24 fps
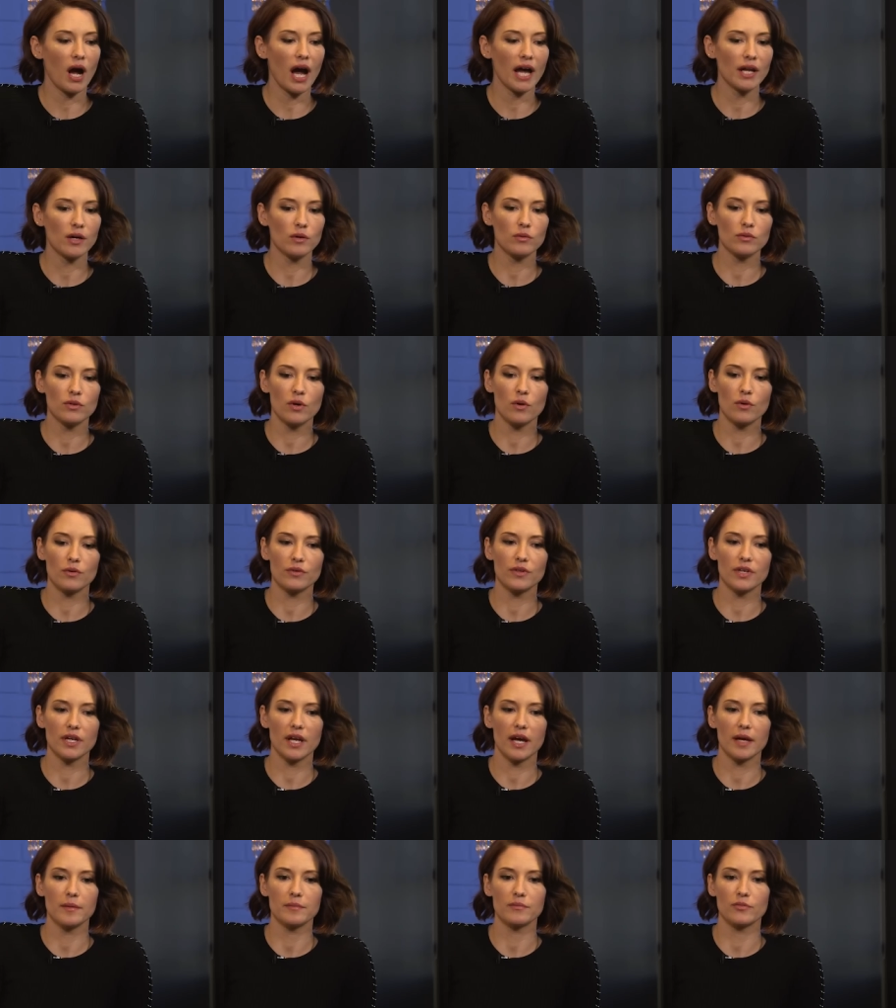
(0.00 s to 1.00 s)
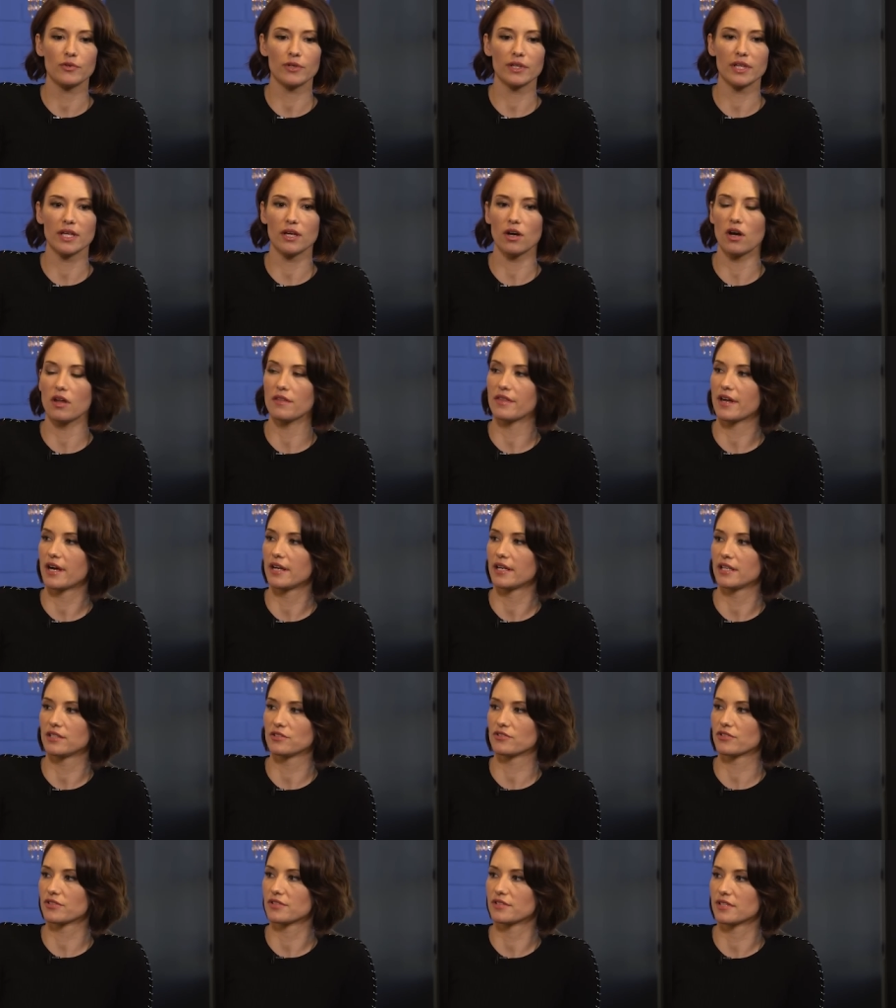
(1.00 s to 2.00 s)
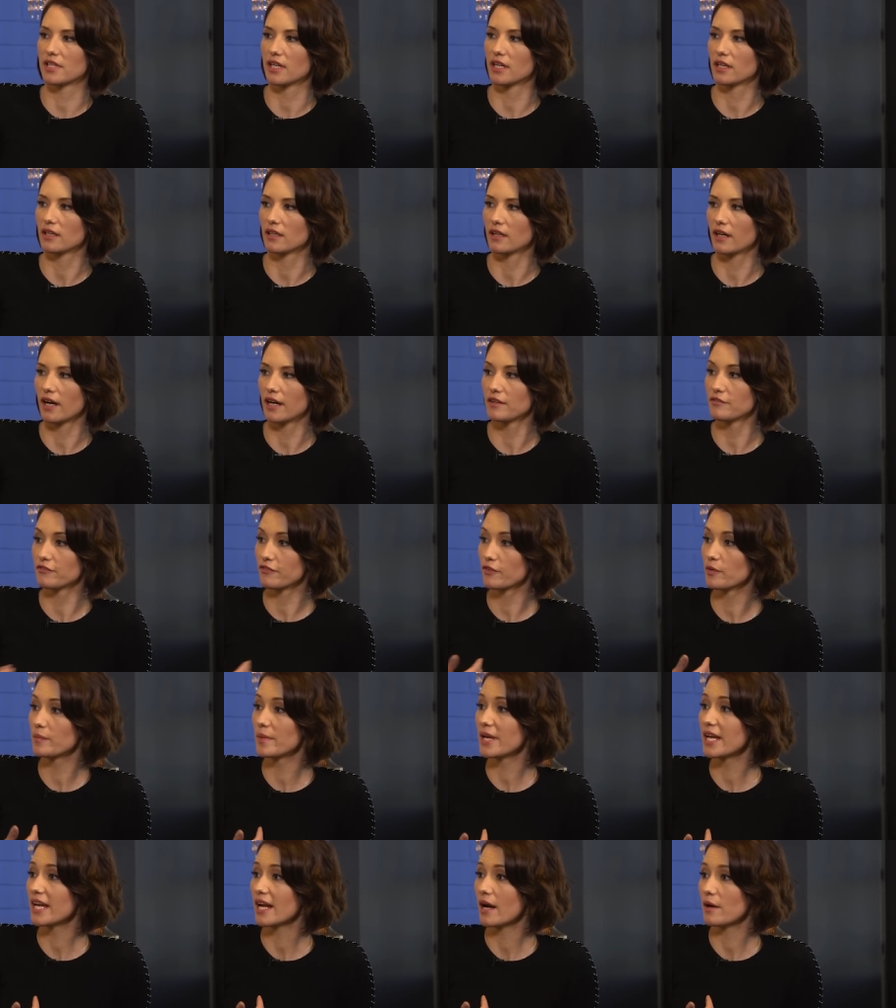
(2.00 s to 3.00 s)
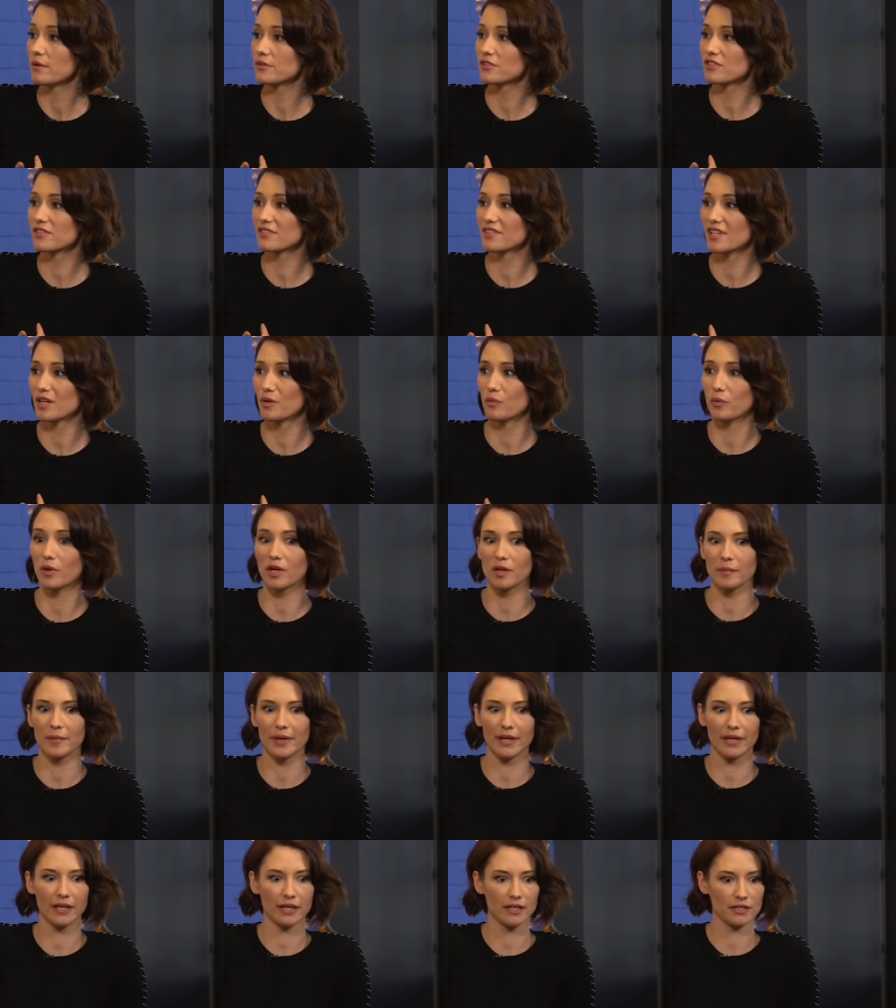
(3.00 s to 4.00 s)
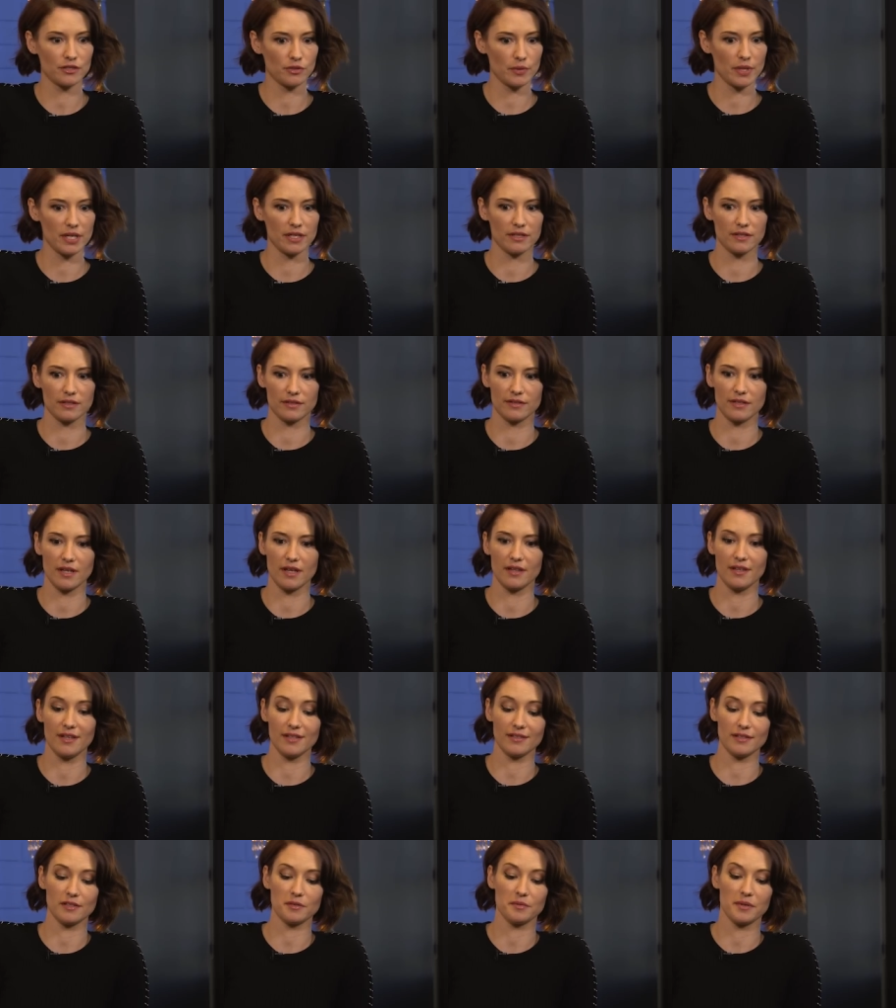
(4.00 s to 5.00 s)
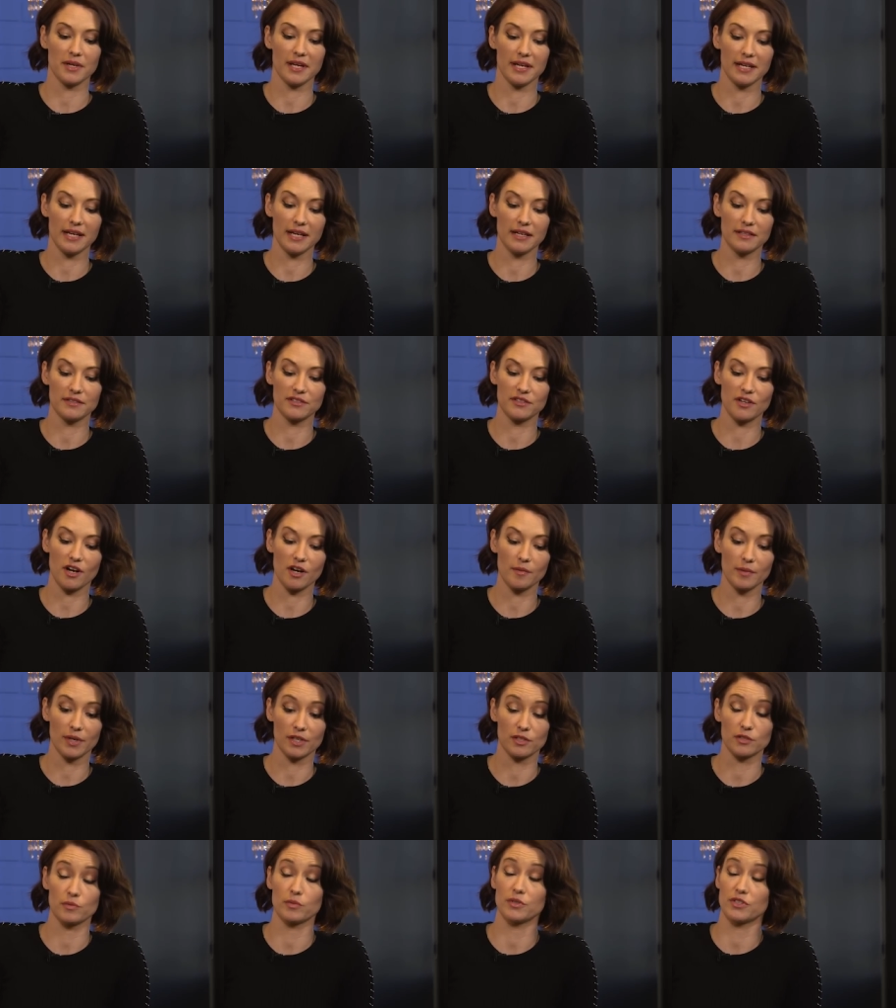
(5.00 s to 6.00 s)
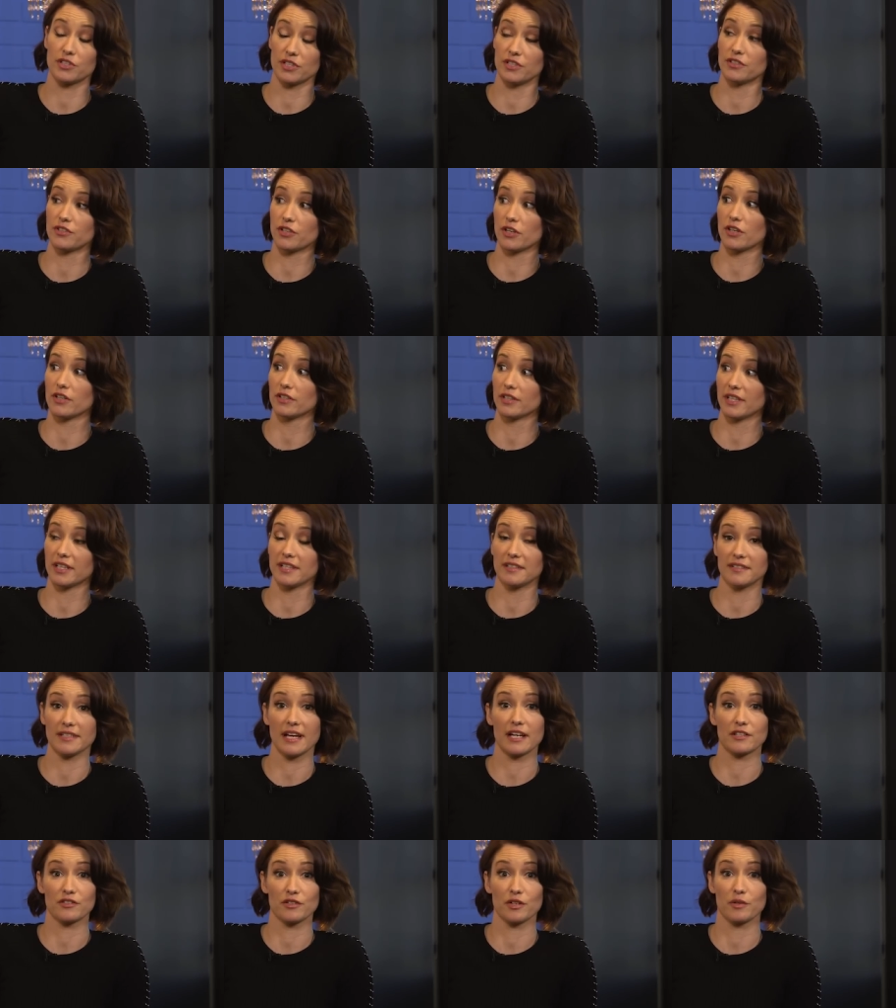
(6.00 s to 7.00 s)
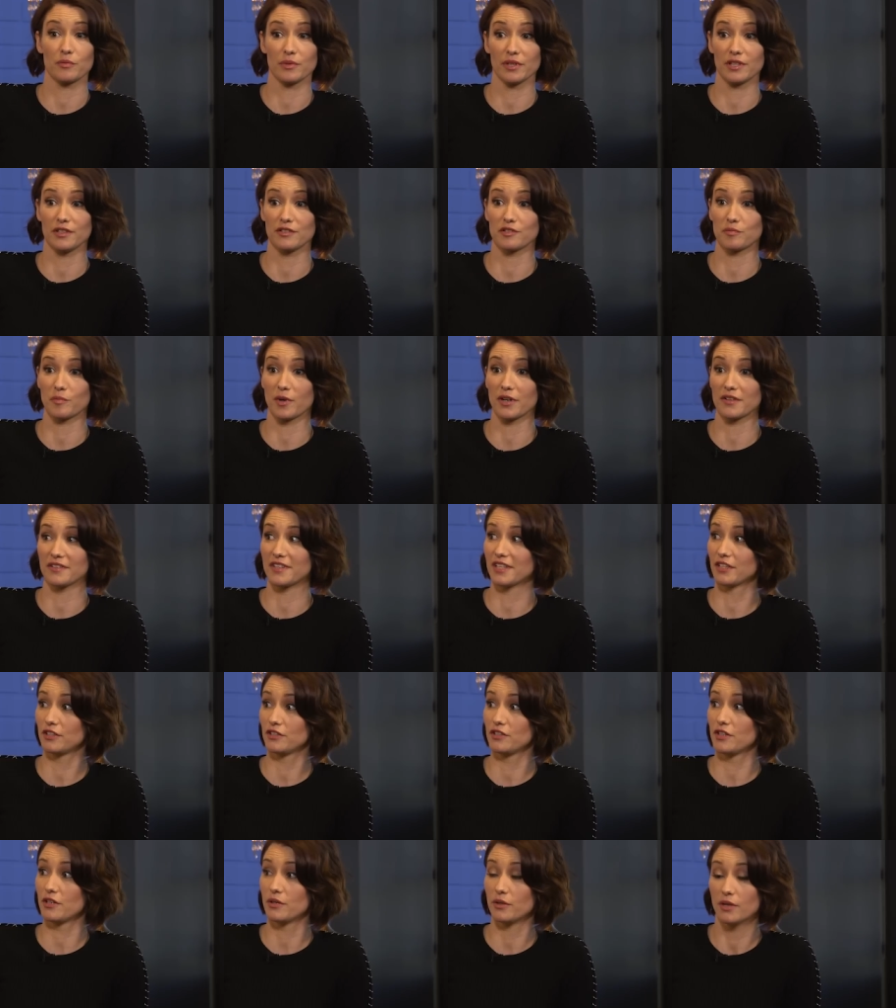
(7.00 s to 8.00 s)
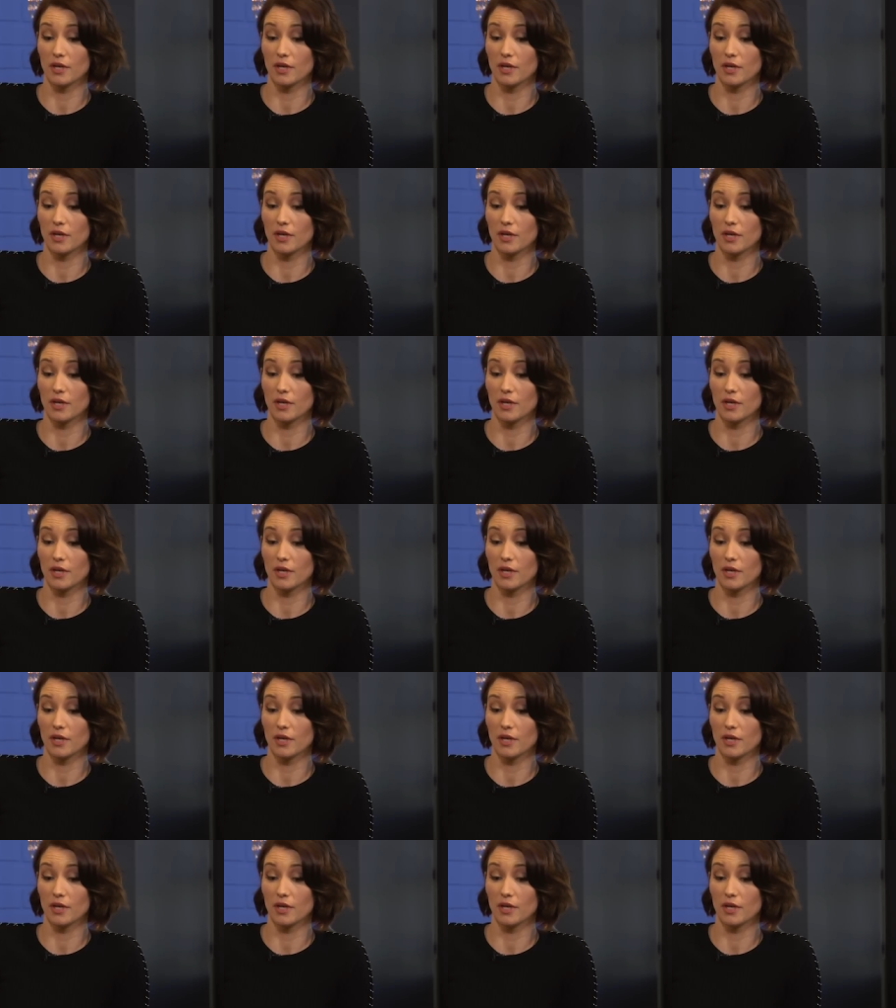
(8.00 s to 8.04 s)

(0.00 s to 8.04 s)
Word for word: I don't know that I'm really all that interesting. I, for me, I was just like, what am I going to tweet? Just say this is what I get at Starbucks, which in turn, like, is actually a really smart thing to do.